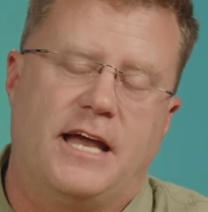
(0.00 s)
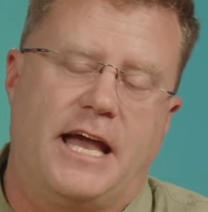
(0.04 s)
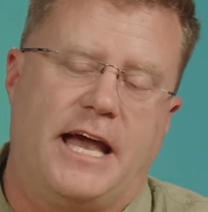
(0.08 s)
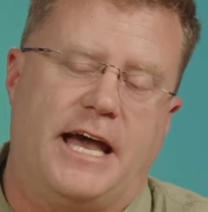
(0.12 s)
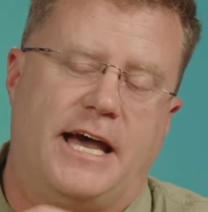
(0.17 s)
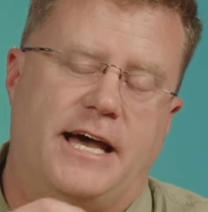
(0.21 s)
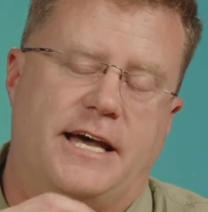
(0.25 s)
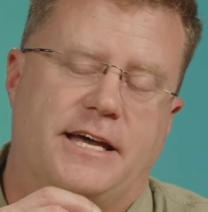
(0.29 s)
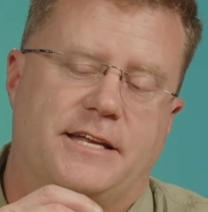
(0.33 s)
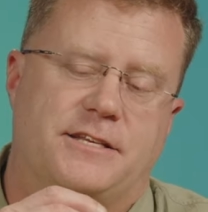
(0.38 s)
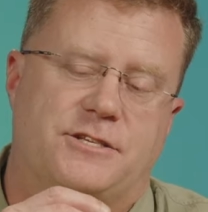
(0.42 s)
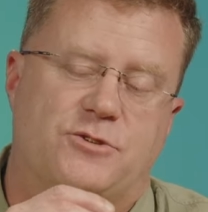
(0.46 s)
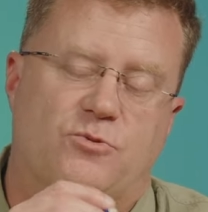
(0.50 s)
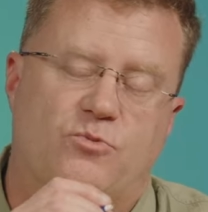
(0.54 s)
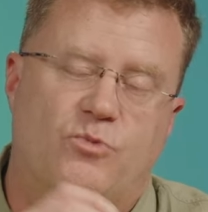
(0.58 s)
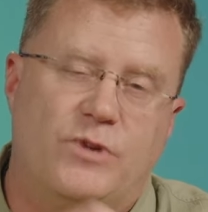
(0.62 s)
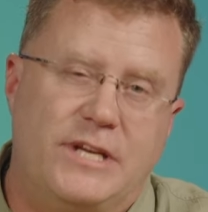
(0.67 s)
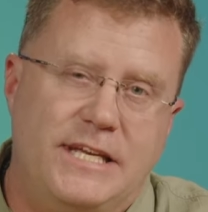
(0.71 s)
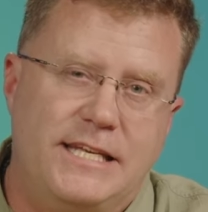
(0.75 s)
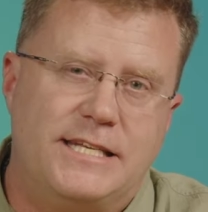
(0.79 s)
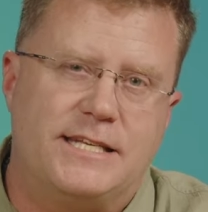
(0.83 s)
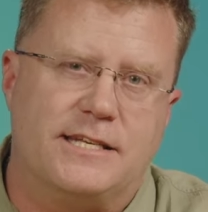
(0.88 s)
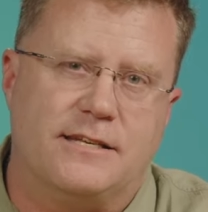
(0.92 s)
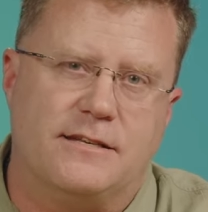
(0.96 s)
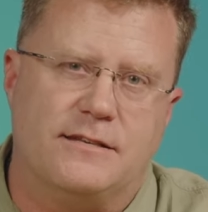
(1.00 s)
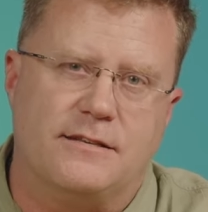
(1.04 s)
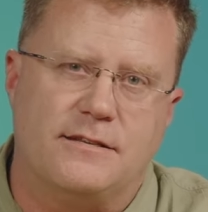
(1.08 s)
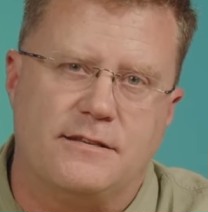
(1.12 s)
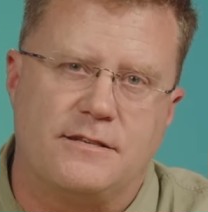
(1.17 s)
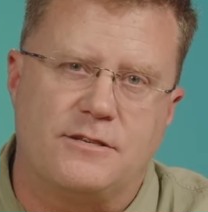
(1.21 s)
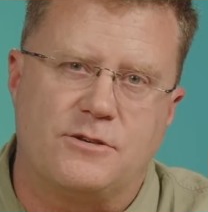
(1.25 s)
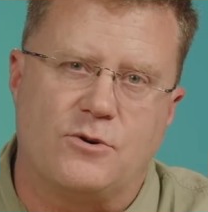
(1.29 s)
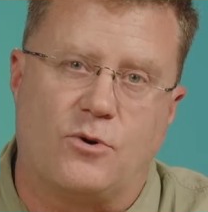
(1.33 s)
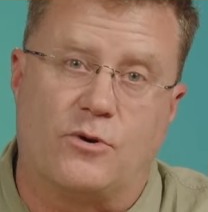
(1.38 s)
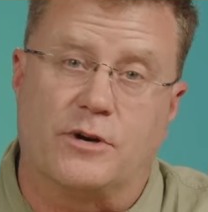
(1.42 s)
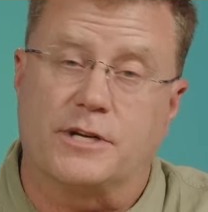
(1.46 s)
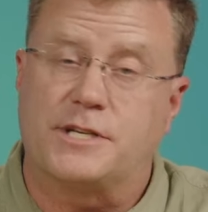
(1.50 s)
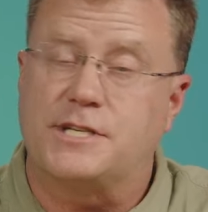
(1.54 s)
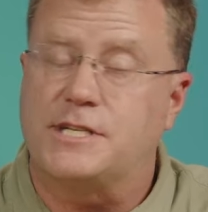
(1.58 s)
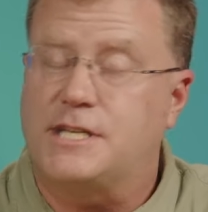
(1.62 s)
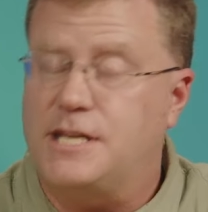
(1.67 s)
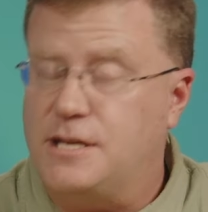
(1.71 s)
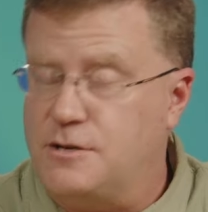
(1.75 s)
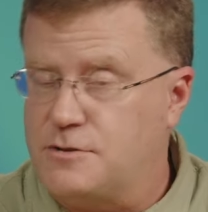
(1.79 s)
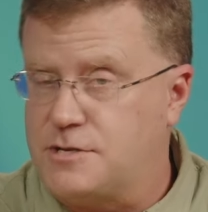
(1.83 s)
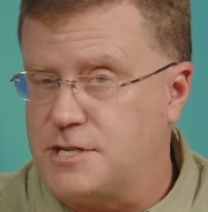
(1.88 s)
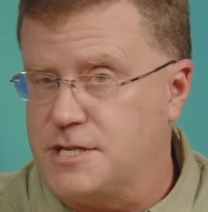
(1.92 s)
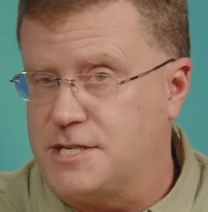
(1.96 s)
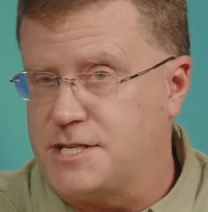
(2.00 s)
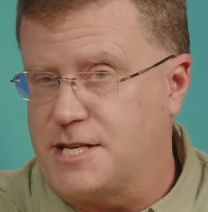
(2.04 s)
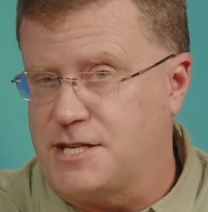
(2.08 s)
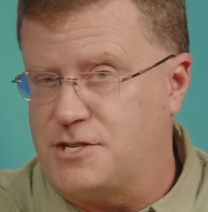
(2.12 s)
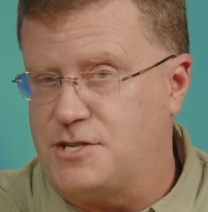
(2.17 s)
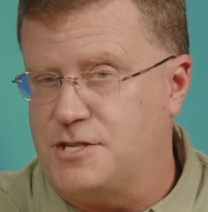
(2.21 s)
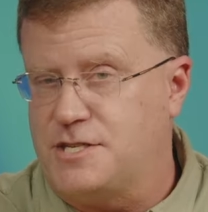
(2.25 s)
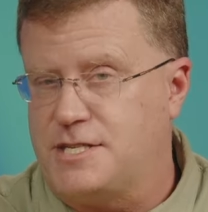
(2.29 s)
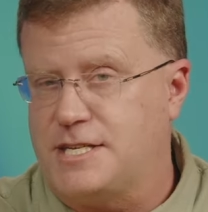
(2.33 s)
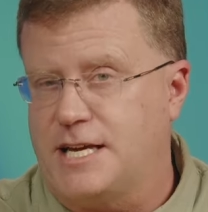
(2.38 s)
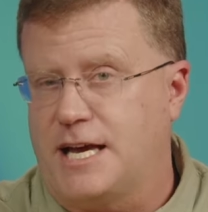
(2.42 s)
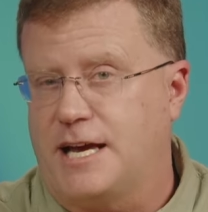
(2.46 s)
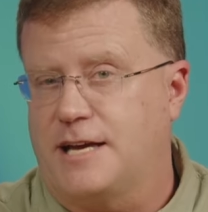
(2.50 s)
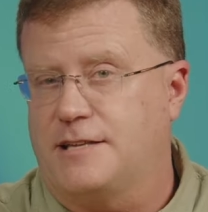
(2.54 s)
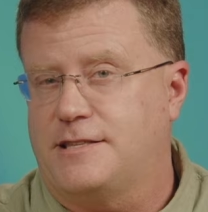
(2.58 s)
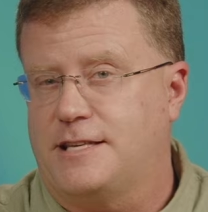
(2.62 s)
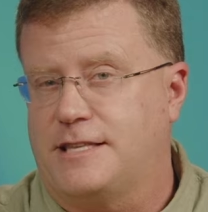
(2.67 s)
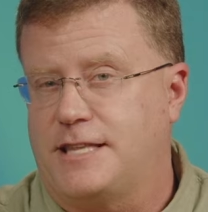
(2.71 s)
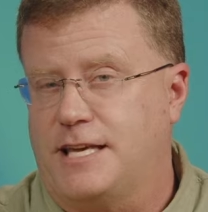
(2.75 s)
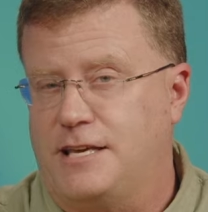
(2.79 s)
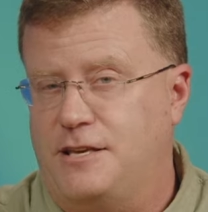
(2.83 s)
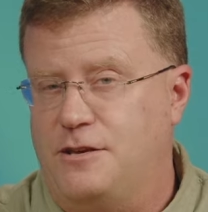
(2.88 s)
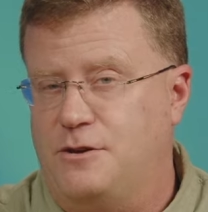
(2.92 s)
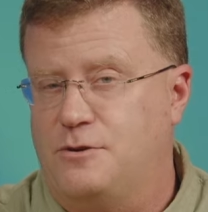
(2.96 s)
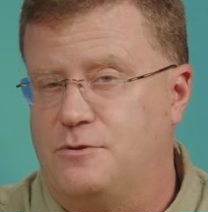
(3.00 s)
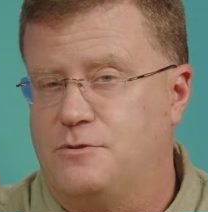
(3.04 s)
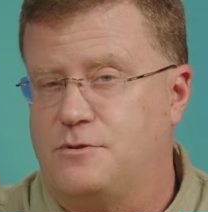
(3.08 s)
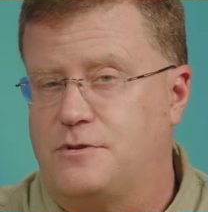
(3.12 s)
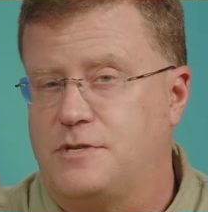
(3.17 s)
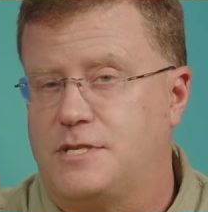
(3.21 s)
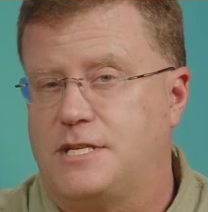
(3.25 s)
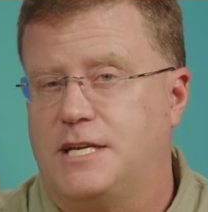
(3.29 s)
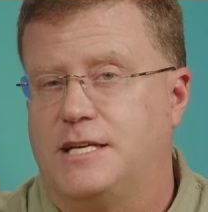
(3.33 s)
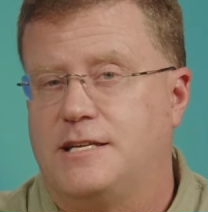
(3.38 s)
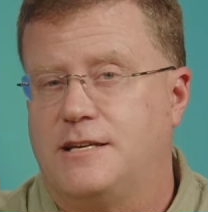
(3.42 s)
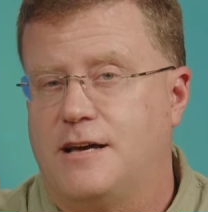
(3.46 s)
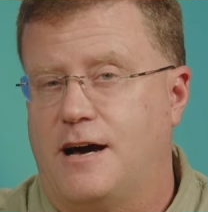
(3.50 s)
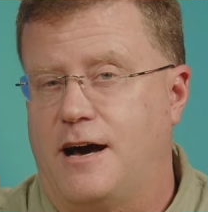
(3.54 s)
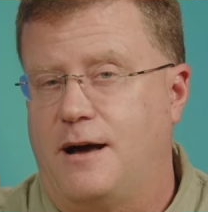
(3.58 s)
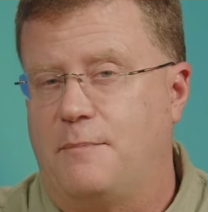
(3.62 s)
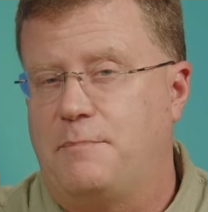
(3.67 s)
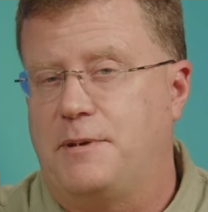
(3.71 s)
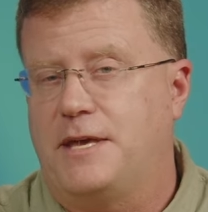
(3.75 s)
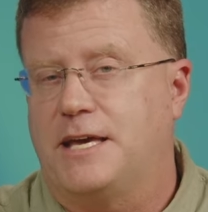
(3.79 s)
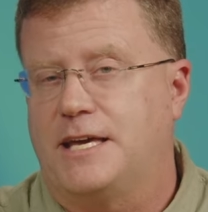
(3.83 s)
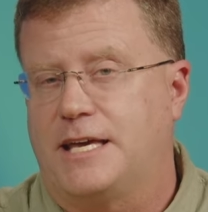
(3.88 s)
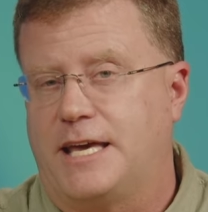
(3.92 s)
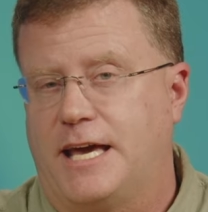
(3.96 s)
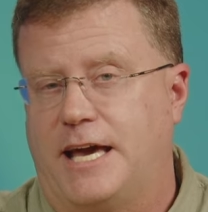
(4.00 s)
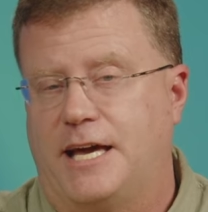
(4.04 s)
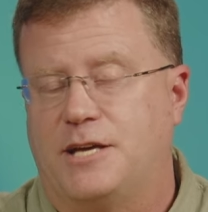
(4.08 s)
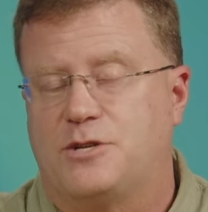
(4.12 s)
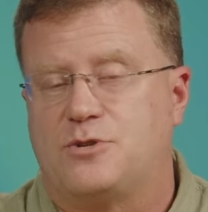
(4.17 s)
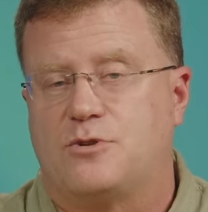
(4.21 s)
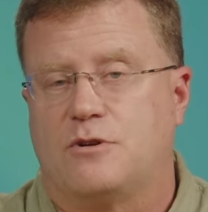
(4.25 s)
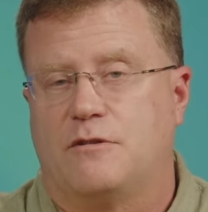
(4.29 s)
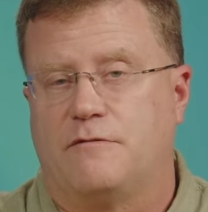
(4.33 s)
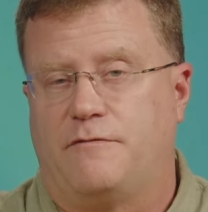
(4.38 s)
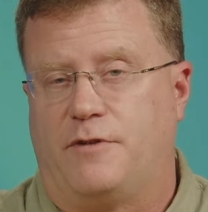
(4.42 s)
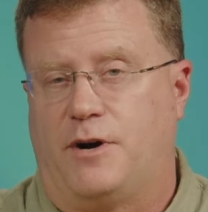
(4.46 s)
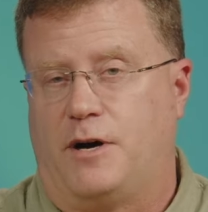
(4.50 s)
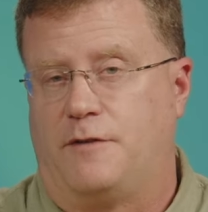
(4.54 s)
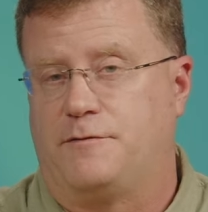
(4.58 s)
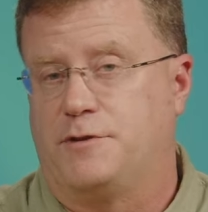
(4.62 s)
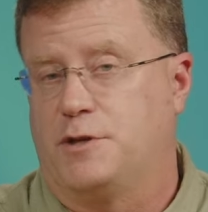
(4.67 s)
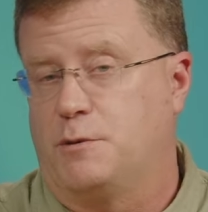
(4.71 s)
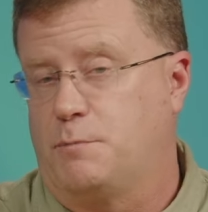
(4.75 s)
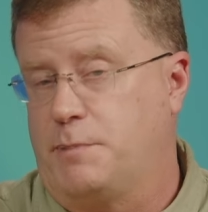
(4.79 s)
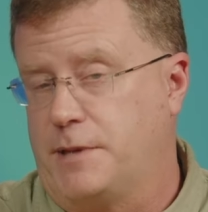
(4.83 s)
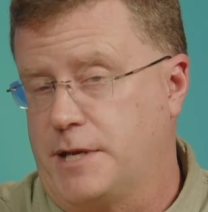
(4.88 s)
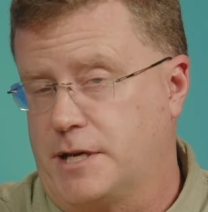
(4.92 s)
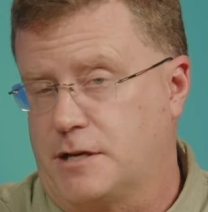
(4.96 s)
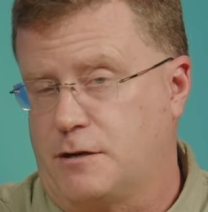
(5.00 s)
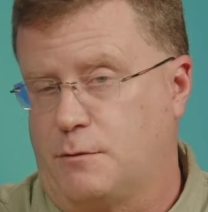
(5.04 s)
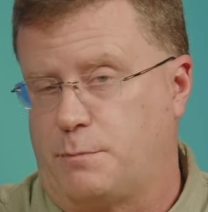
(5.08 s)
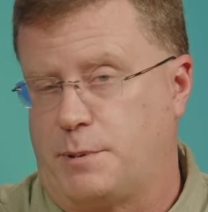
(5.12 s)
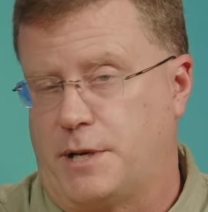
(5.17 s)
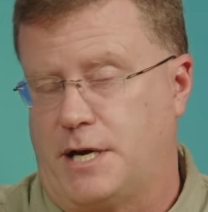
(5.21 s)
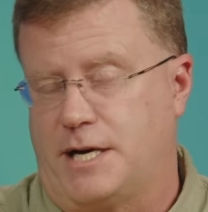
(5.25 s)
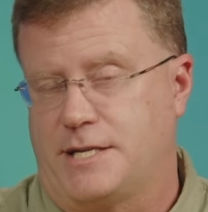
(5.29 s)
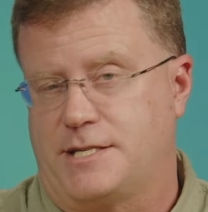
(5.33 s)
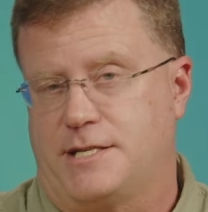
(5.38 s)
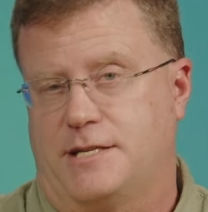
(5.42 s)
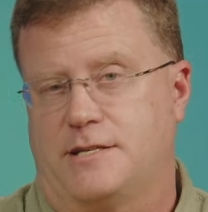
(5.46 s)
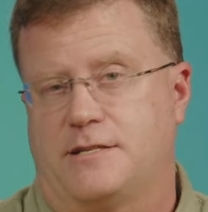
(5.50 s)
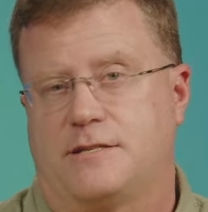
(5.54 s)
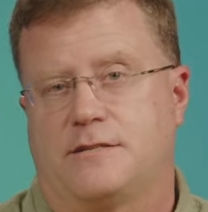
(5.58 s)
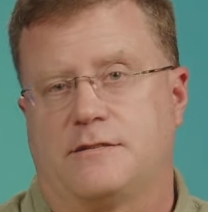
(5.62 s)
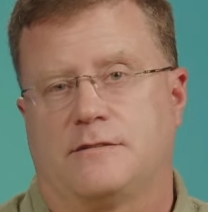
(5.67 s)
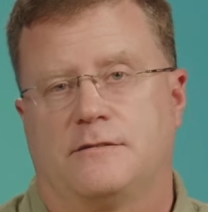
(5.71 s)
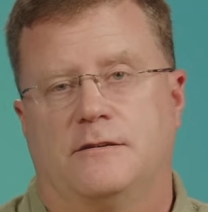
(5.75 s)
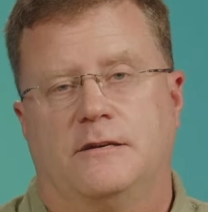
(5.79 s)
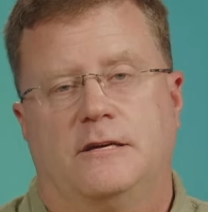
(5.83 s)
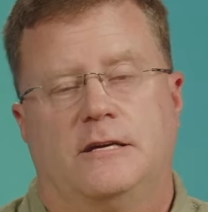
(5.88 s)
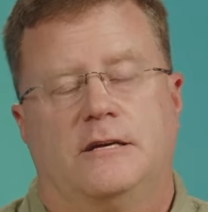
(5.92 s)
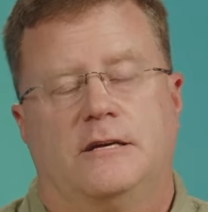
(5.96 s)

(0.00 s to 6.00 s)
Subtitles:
as reasons or excuses, I should say, that they use to not be engaged or involved in the political process.